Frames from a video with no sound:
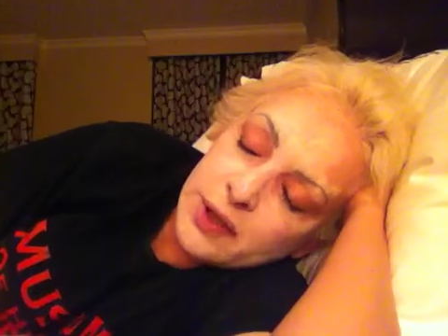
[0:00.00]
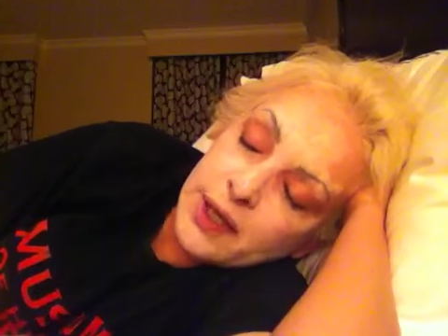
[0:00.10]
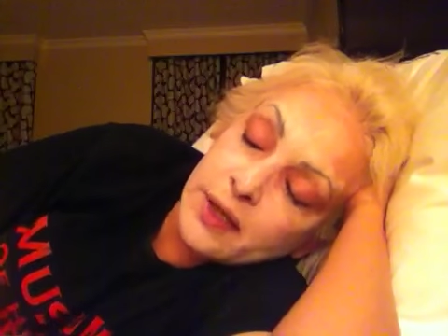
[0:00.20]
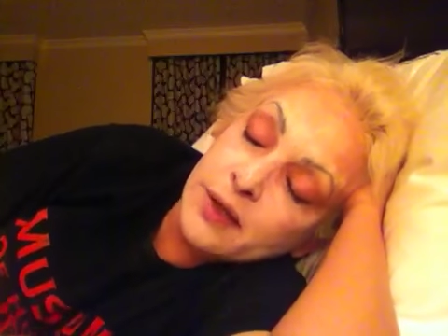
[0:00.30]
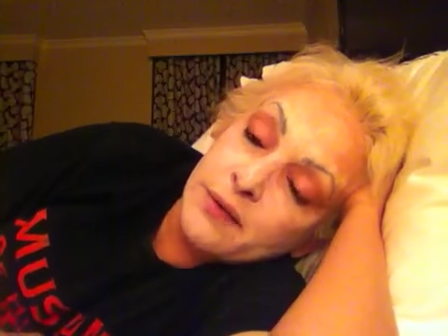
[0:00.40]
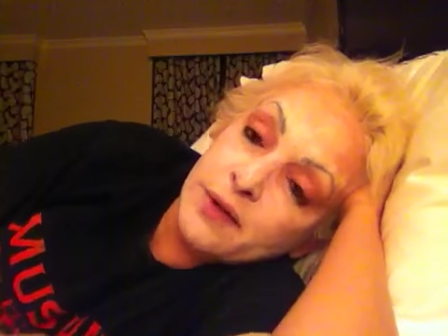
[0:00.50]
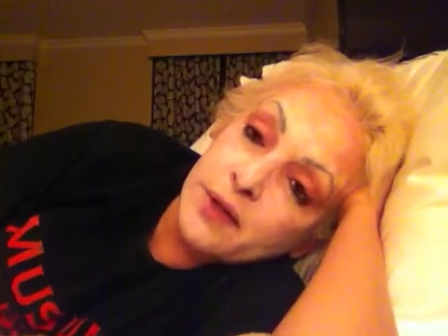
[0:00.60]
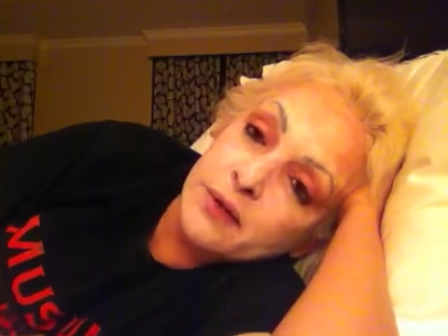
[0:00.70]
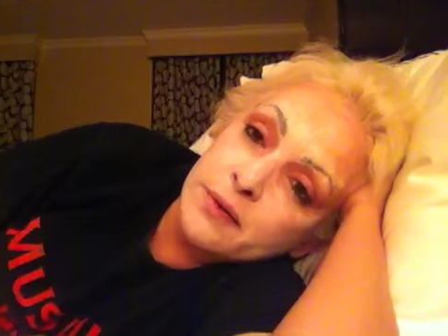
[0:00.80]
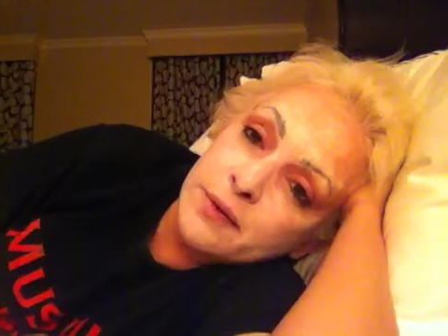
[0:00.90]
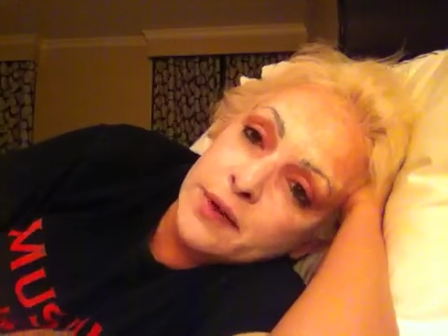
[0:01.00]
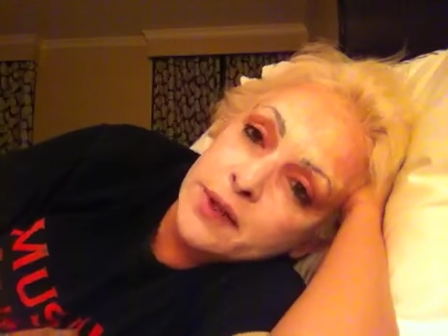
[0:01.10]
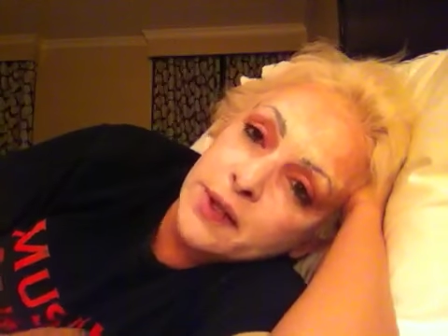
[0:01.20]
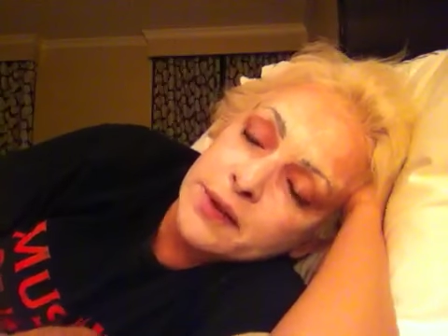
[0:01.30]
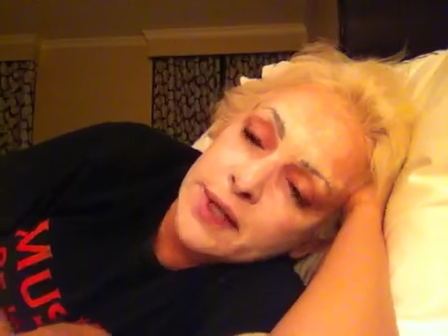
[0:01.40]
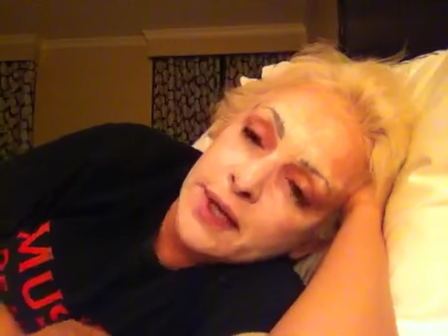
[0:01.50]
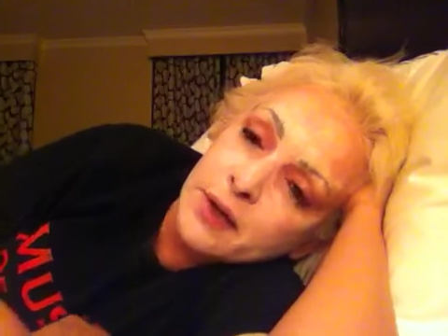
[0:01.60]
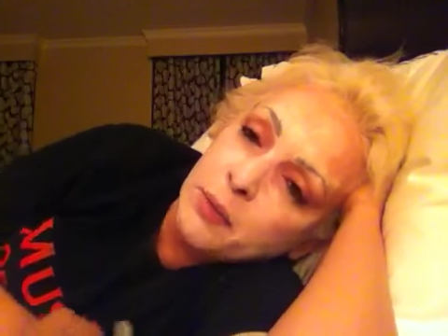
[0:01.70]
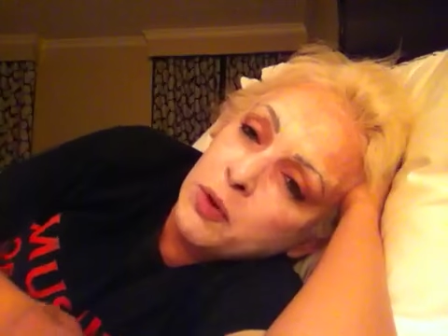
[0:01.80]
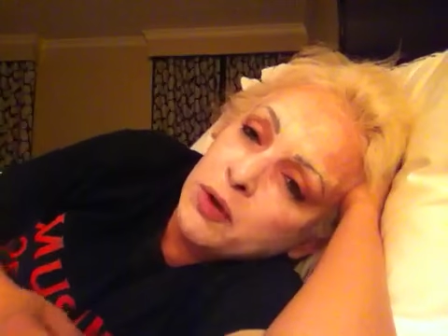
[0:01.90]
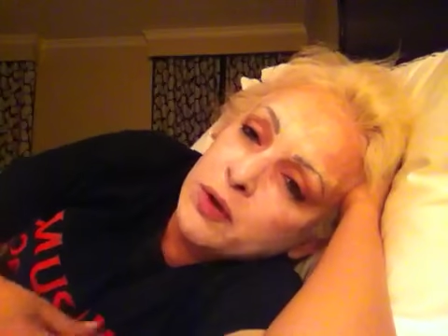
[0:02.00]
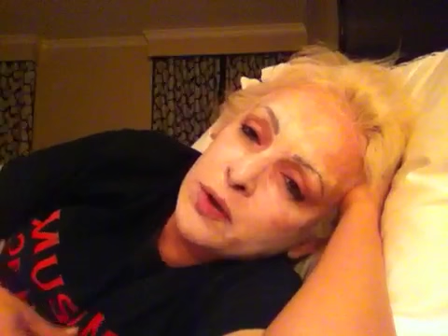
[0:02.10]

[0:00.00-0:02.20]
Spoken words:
I don't even know. You sound terrible.